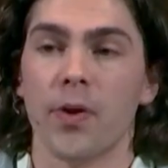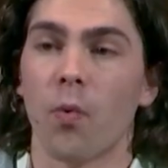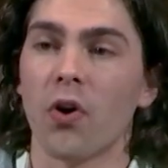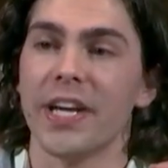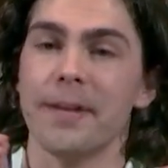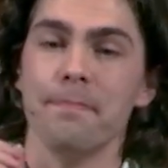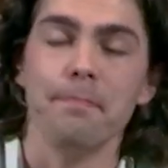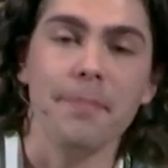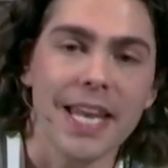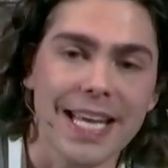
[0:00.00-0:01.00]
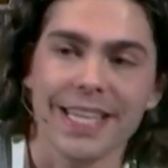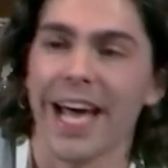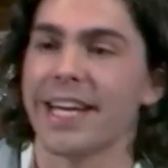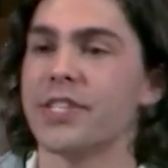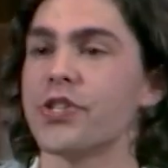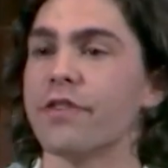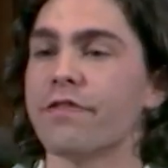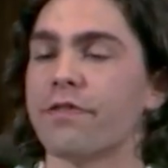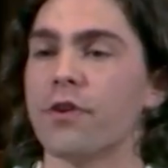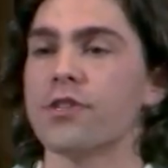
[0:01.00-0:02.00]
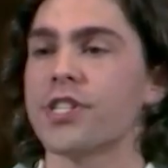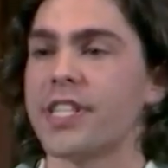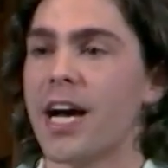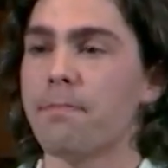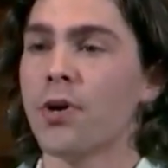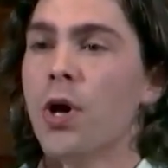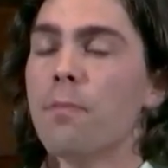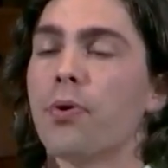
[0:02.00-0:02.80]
But while admitting that is the first step,